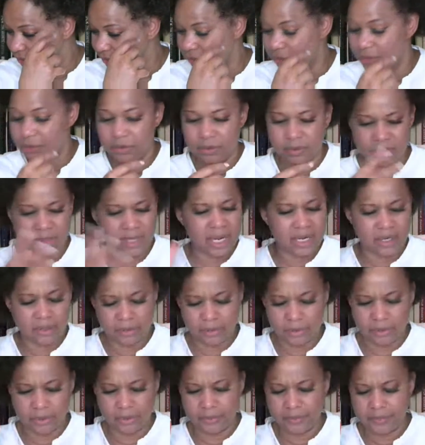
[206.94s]
Google, not
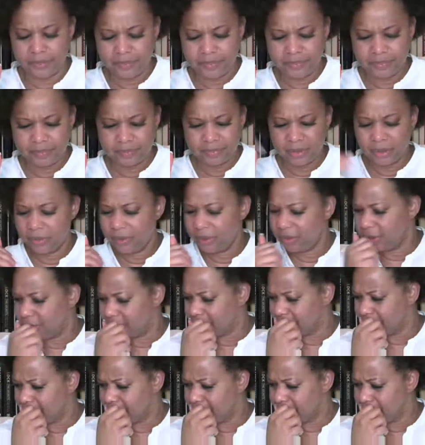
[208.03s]
Google. What was
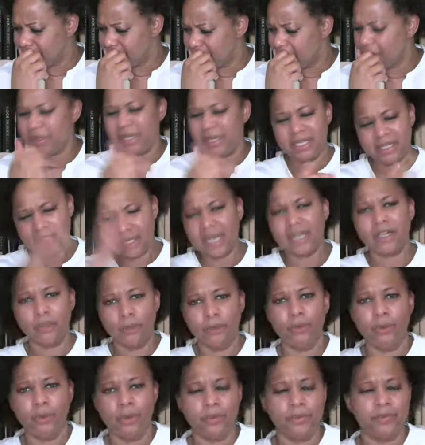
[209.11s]
it? Oh, he's at
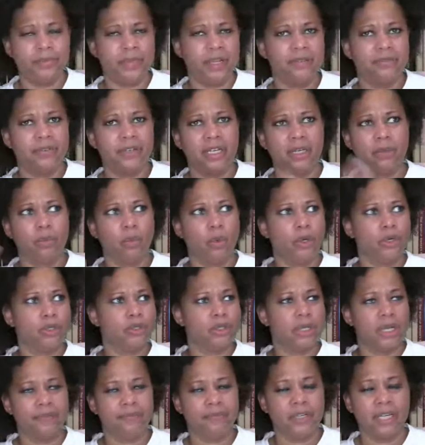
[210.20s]
Google. I
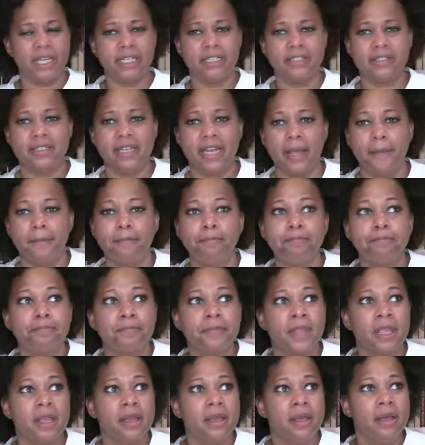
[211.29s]
forget his name.
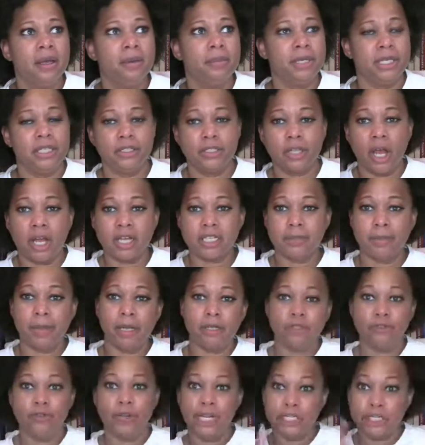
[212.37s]
But he talks about
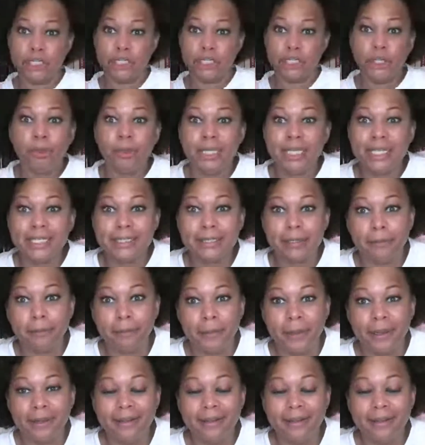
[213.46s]
transhumanism